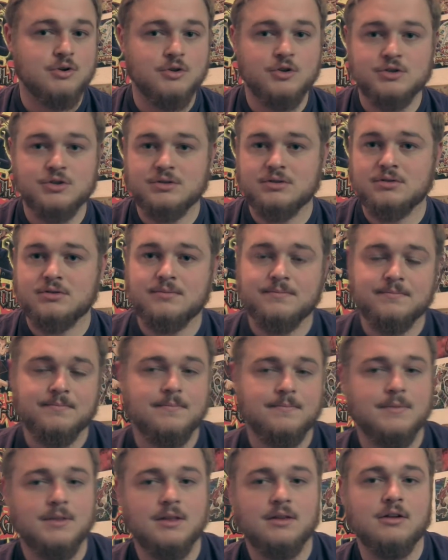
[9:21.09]

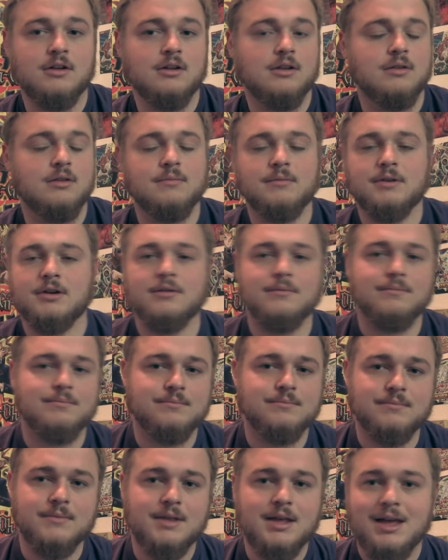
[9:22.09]
the little,
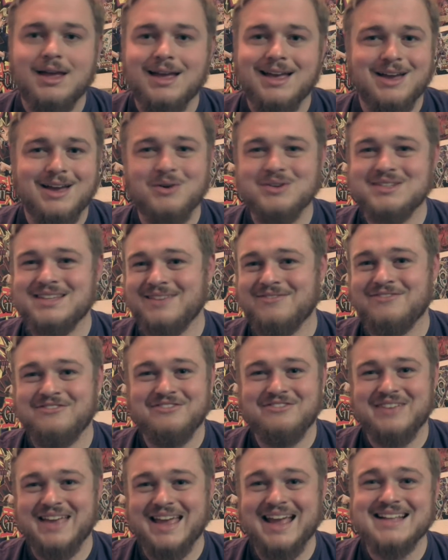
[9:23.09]
I always
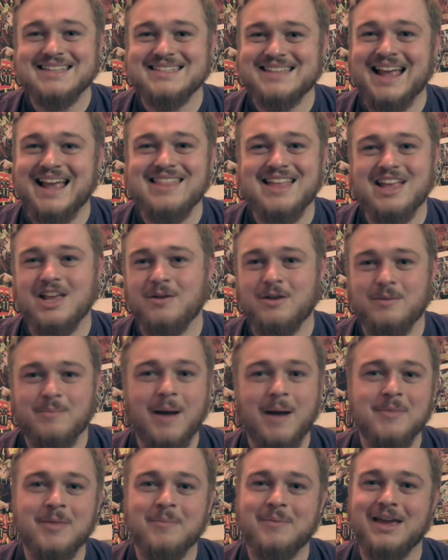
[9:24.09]
hate saying that, you
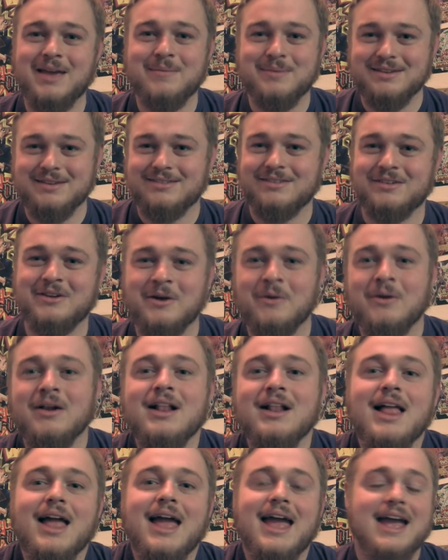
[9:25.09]
pop the babies,
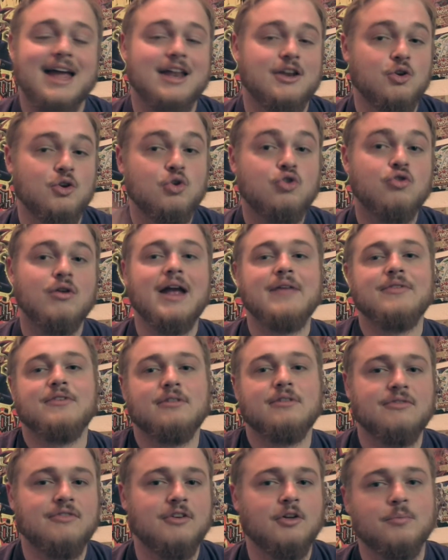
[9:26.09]
and you create
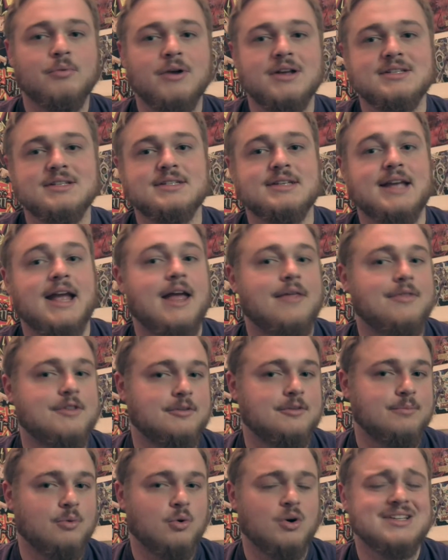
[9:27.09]
this field presence and
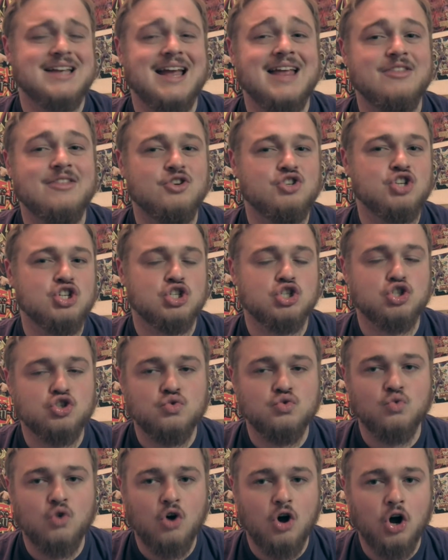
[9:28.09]
these boards, and they're just
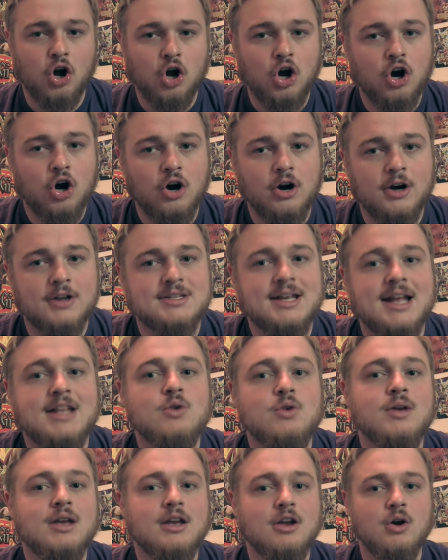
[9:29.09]
strong cards, and
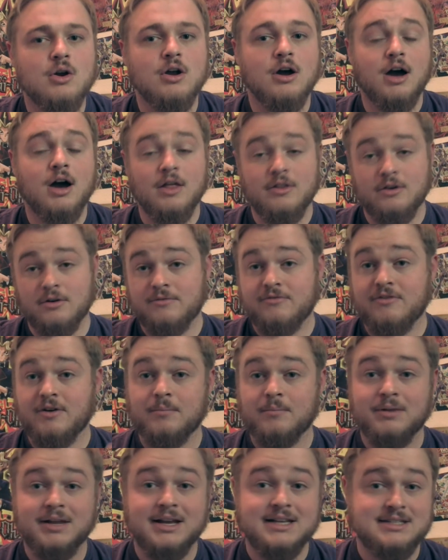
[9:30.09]
you can go to other
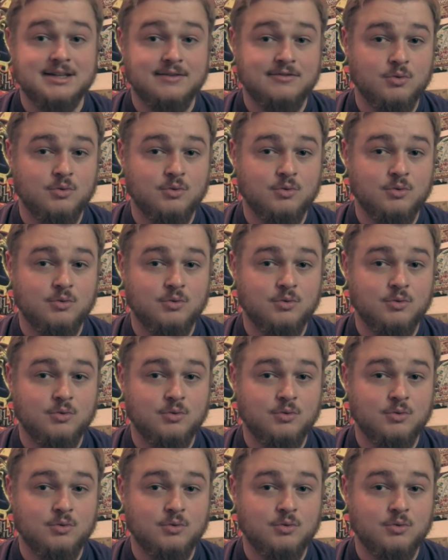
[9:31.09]
fun plays if